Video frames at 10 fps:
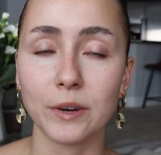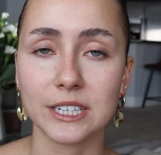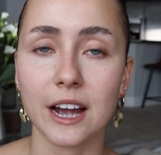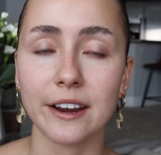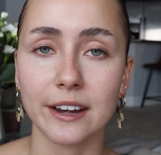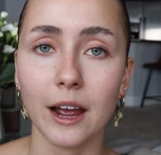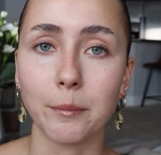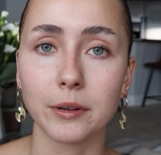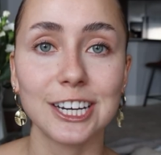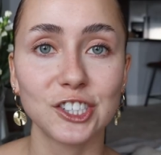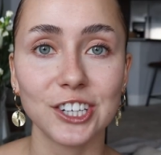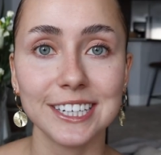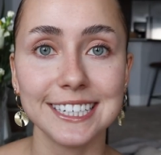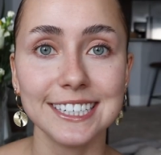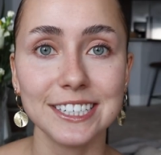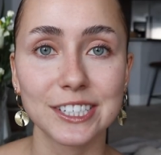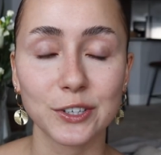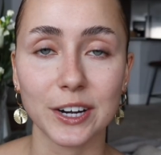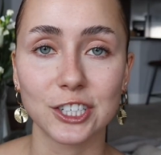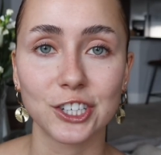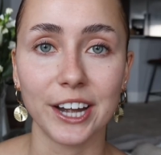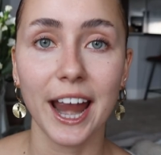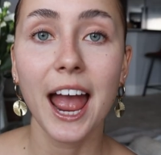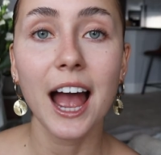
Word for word: we tie it up. A chenille scrunchie.